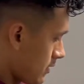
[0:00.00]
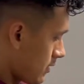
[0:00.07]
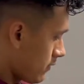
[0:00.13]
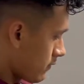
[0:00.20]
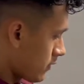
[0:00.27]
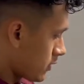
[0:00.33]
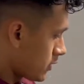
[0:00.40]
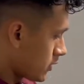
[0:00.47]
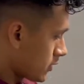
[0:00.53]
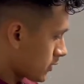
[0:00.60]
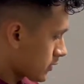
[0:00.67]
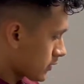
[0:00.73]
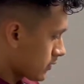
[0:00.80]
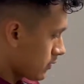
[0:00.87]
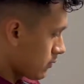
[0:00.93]
Leave a hook.
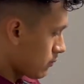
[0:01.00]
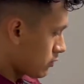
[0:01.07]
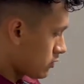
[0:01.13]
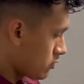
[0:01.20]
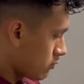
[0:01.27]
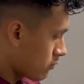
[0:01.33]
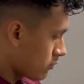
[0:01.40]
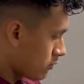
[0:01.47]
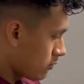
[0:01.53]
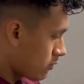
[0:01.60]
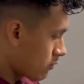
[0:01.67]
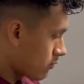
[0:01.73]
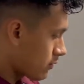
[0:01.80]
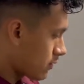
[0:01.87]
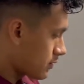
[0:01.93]
You
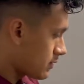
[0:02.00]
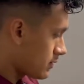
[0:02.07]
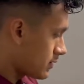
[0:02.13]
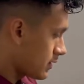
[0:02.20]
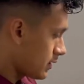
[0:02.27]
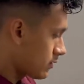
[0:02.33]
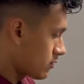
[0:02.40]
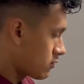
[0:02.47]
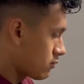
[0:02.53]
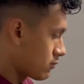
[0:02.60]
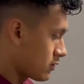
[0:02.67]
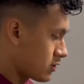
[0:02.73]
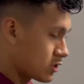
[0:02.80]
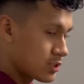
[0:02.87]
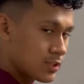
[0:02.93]
don't want to take too
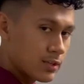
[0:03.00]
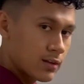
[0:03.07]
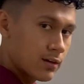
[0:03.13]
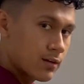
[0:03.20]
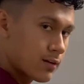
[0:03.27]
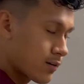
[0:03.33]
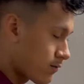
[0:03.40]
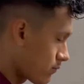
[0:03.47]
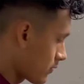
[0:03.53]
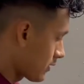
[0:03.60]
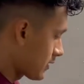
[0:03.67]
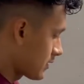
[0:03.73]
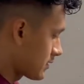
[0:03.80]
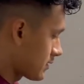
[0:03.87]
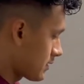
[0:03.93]
much sheathing off
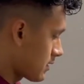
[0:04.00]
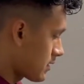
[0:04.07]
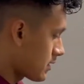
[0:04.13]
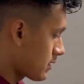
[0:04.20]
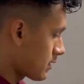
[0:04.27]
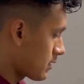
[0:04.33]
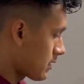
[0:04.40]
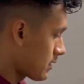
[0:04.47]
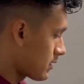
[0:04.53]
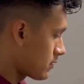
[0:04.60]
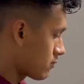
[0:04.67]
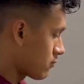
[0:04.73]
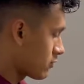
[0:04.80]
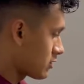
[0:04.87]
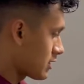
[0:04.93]
because then there's
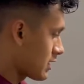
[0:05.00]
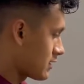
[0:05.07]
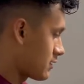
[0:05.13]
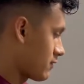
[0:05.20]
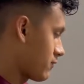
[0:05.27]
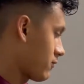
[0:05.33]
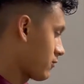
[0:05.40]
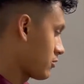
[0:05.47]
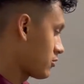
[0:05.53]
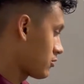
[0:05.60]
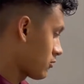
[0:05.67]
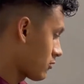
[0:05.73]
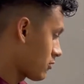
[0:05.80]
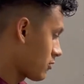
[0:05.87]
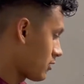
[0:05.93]
more chances for a
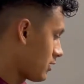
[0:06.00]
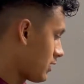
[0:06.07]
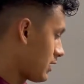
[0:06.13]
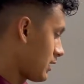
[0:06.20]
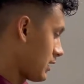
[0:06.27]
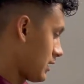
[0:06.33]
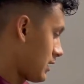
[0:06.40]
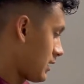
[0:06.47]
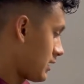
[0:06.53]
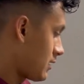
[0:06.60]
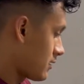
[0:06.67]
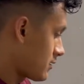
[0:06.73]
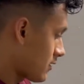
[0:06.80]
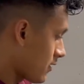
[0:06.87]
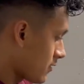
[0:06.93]
short, and
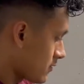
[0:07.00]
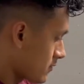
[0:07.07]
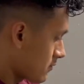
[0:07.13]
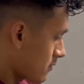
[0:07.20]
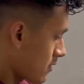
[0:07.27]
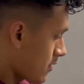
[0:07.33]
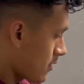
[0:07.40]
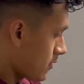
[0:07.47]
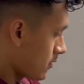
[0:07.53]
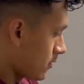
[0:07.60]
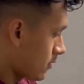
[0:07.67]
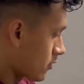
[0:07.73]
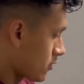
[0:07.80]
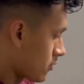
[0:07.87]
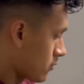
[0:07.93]
it's also not in
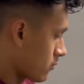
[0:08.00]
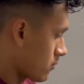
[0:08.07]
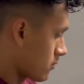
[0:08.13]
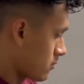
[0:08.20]
code.